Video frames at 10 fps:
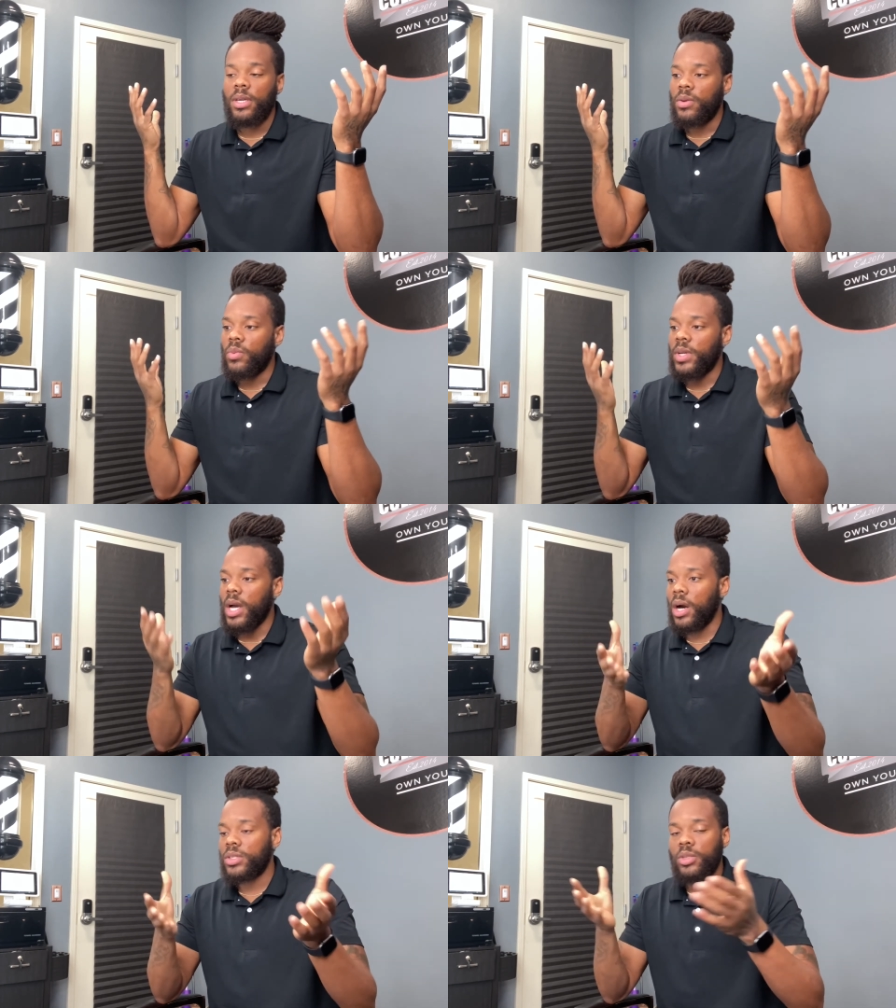we
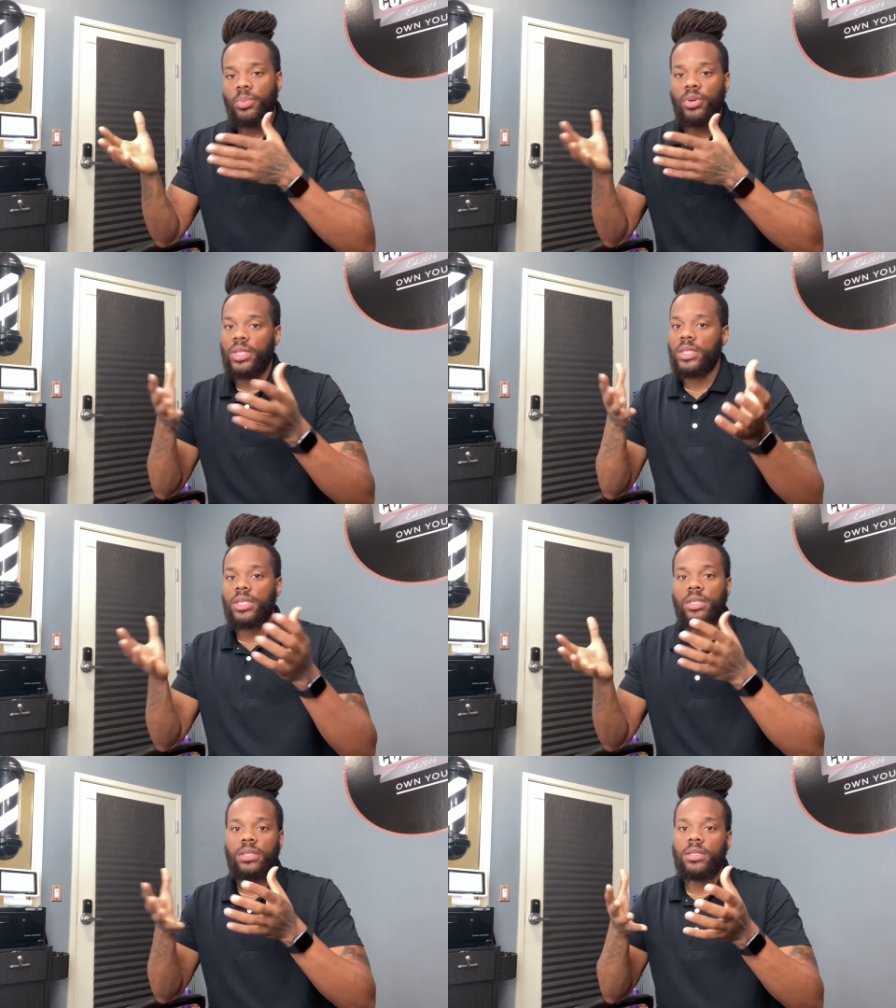all support each other.
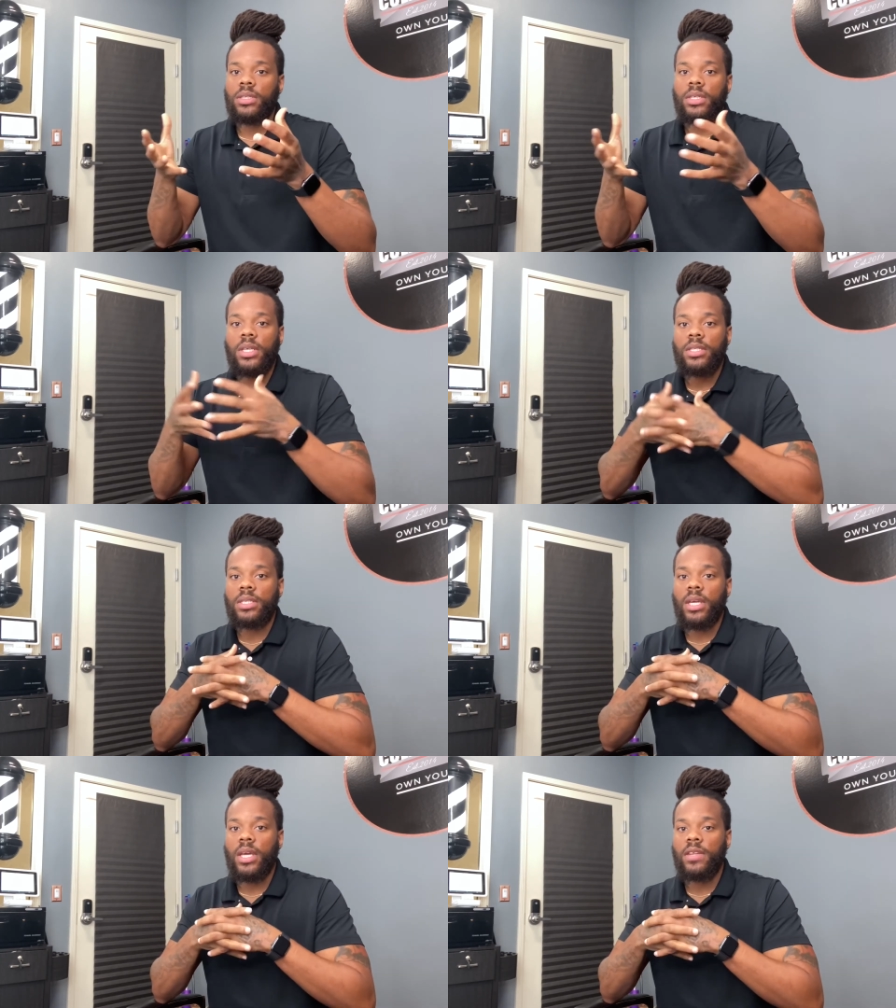You understand?